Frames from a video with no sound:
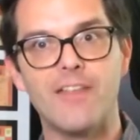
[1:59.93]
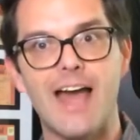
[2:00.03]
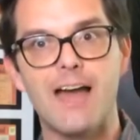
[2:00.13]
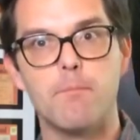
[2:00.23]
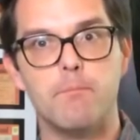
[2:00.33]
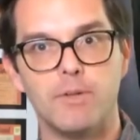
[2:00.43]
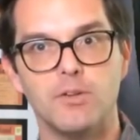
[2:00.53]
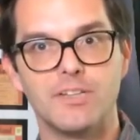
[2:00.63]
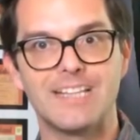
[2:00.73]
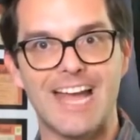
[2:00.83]
that
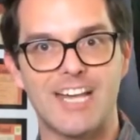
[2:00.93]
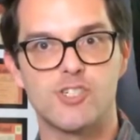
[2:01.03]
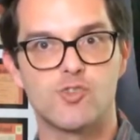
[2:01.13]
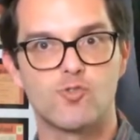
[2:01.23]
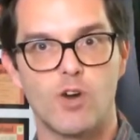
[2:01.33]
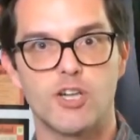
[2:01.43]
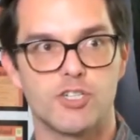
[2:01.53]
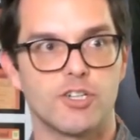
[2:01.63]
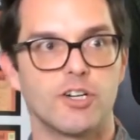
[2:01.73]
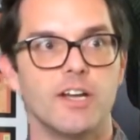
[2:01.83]
building that
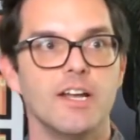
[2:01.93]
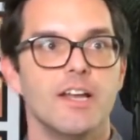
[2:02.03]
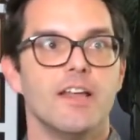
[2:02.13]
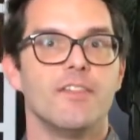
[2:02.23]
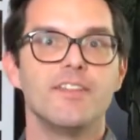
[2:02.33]
structure this